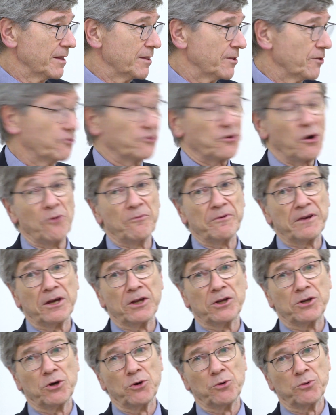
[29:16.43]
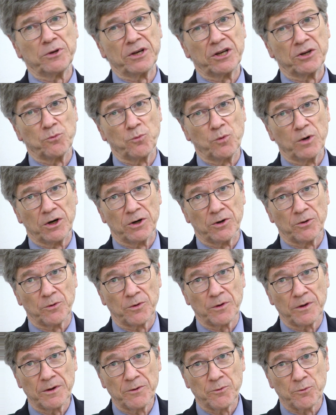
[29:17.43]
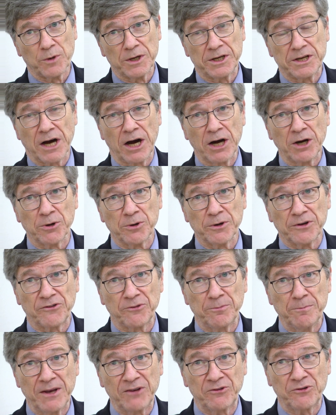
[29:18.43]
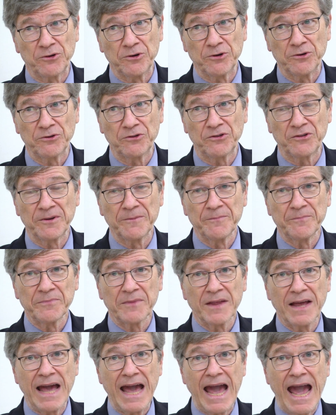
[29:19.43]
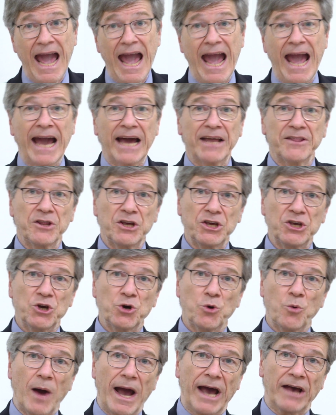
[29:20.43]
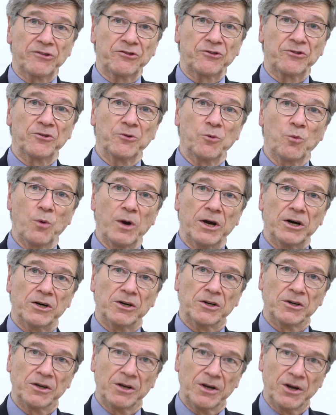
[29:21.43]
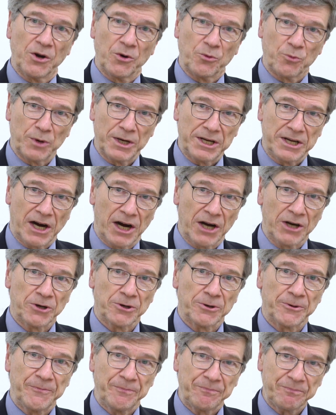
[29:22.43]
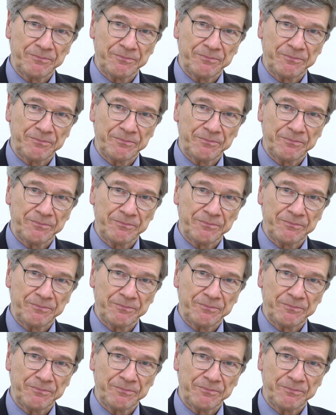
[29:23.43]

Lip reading: The Soviet Union will retire its missiles, and the US will retire